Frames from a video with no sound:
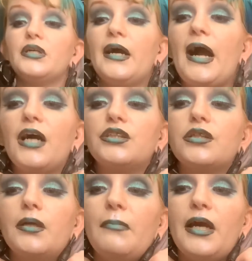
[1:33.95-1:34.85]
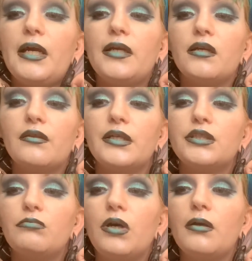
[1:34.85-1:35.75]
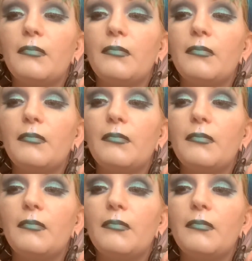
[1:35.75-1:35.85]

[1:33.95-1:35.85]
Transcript: I actually made this one